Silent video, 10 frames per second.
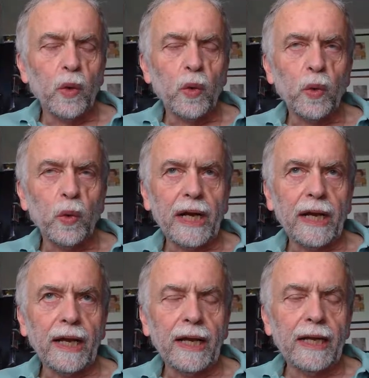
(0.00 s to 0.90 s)

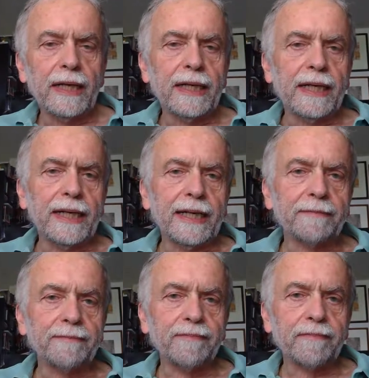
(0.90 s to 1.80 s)
Well,
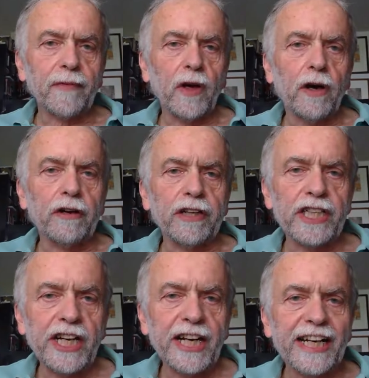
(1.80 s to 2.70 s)

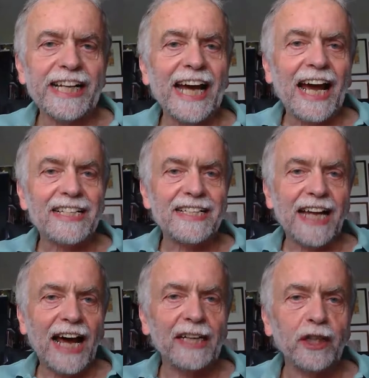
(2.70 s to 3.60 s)
originally I
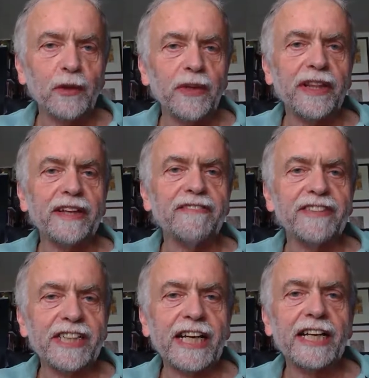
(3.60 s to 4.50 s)
started with a
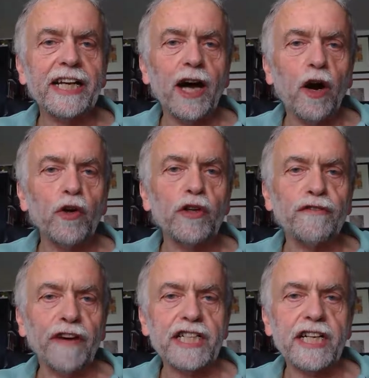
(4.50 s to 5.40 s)
really
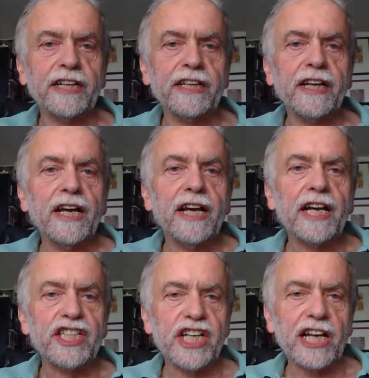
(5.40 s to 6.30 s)
old-fashioned
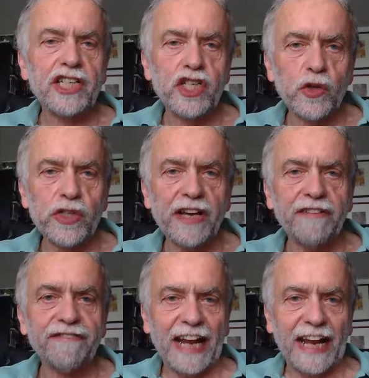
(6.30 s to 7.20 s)
Jacques
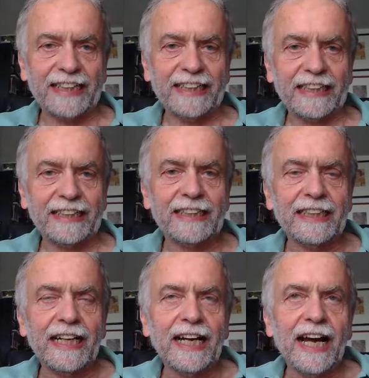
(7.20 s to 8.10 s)
Joseph technique.
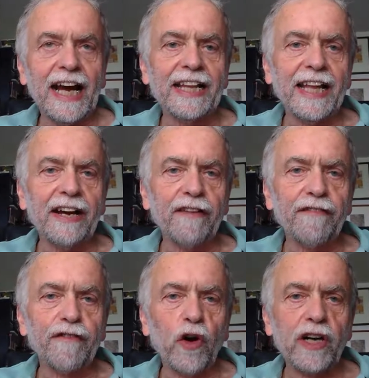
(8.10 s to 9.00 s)
And then,
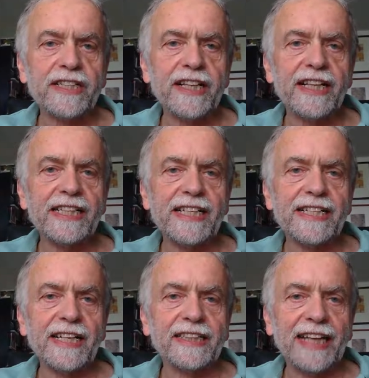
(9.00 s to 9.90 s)
of course, this
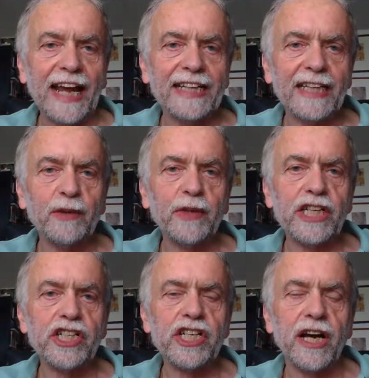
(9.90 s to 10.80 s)
is a technique
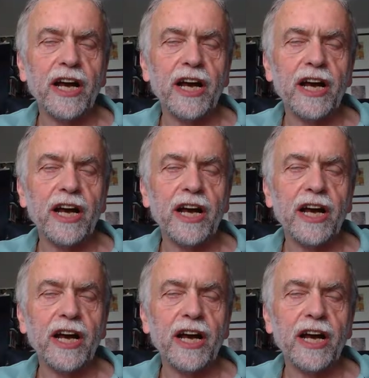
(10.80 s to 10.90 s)
which